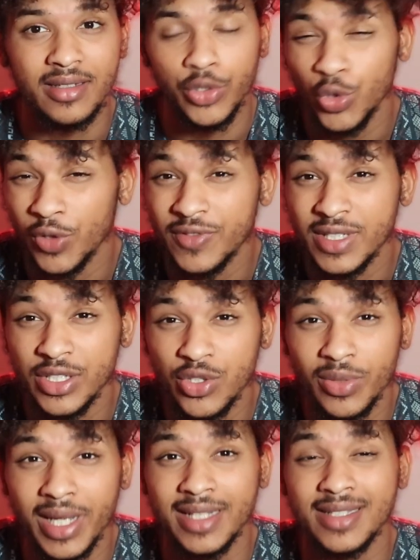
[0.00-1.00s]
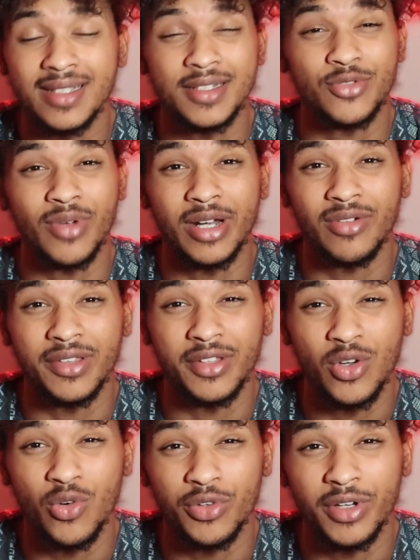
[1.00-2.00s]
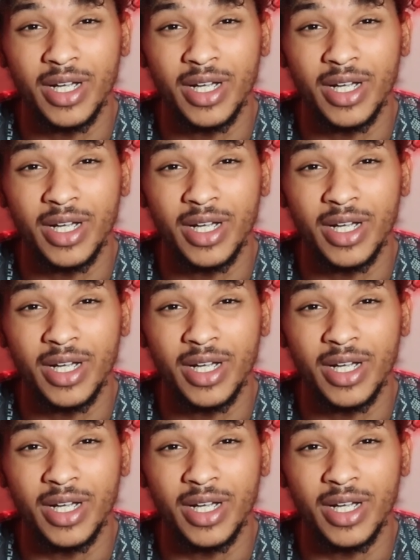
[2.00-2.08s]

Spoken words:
UFC 296 is right around the corner.